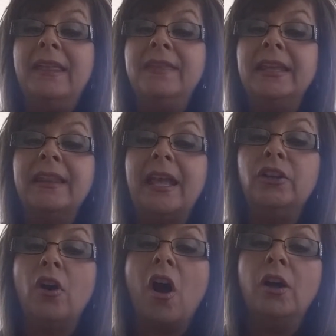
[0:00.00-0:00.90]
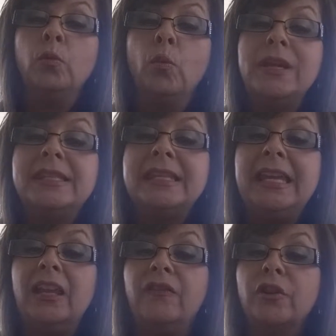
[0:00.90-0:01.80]
And then later on, we
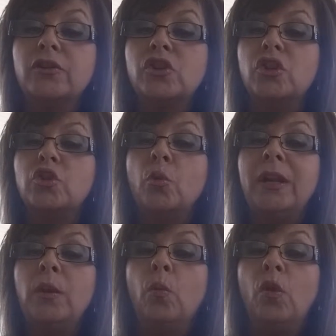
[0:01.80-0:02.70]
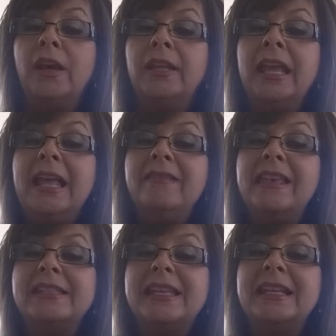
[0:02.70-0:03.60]
see in verse 21
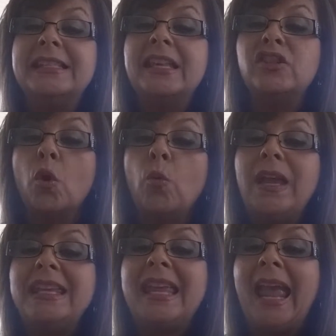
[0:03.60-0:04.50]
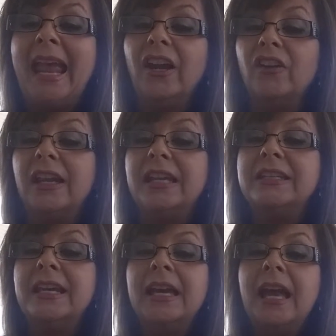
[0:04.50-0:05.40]
that says, so we carried